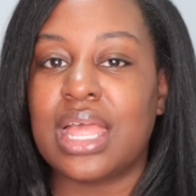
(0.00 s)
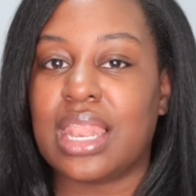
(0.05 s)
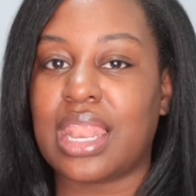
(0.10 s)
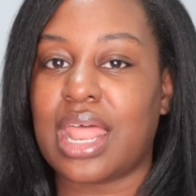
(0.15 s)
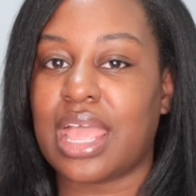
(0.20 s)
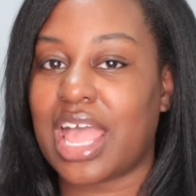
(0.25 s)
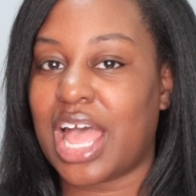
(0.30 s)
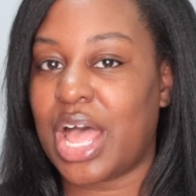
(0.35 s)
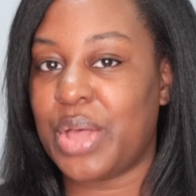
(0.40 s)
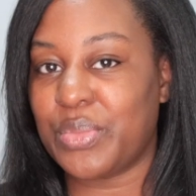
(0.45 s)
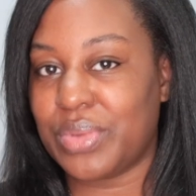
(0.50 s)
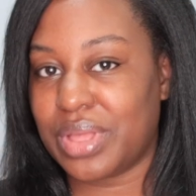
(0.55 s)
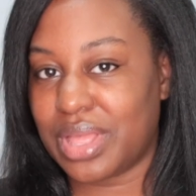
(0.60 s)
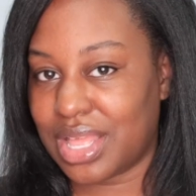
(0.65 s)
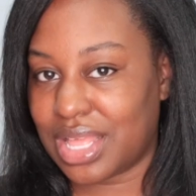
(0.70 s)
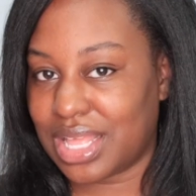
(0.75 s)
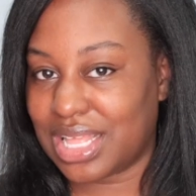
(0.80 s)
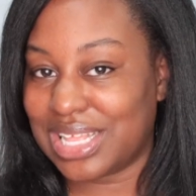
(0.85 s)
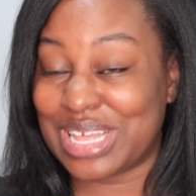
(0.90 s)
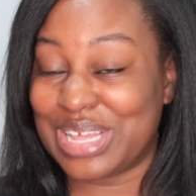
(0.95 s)
Like, I'm
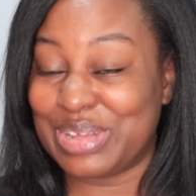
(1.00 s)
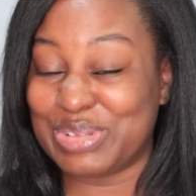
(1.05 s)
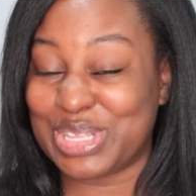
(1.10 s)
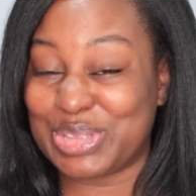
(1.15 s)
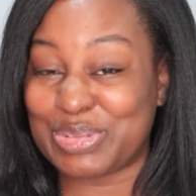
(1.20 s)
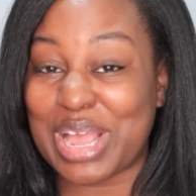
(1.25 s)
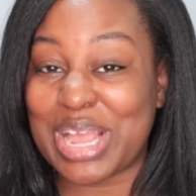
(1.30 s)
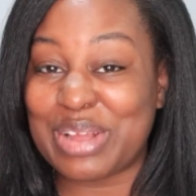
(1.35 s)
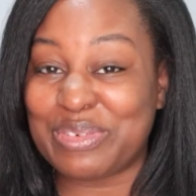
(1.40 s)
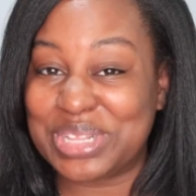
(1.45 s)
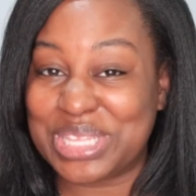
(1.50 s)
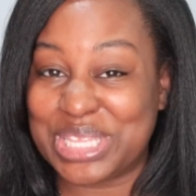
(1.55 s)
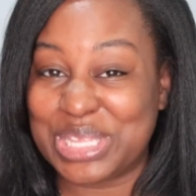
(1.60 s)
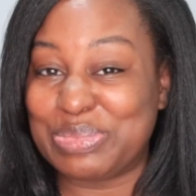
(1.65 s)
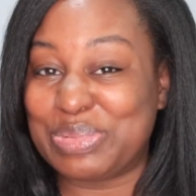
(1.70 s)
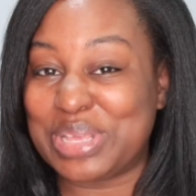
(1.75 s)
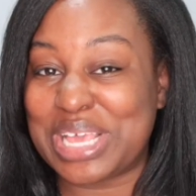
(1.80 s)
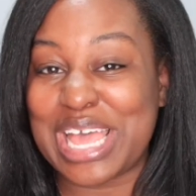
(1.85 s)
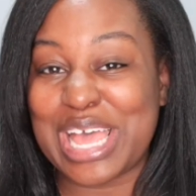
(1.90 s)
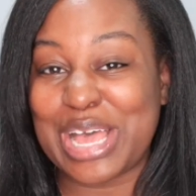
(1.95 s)
aspiring to
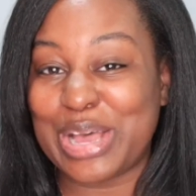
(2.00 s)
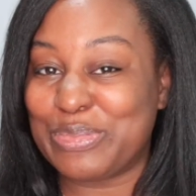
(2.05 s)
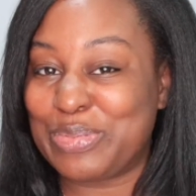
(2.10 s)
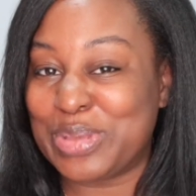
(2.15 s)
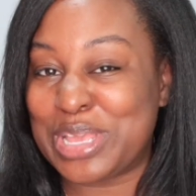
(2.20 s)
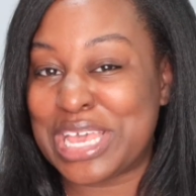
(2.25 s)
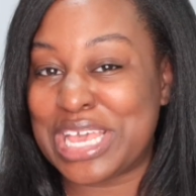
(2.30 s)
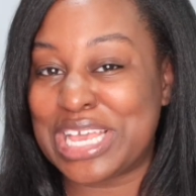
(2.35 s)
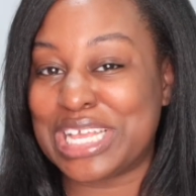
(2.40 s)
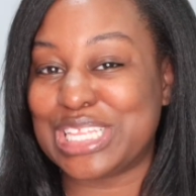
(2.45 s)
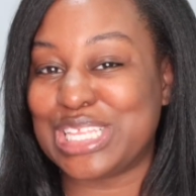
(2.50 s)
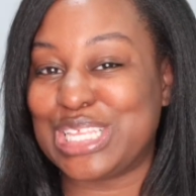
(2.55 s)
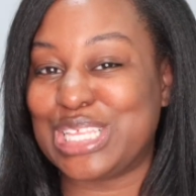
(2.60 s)
be an LPN.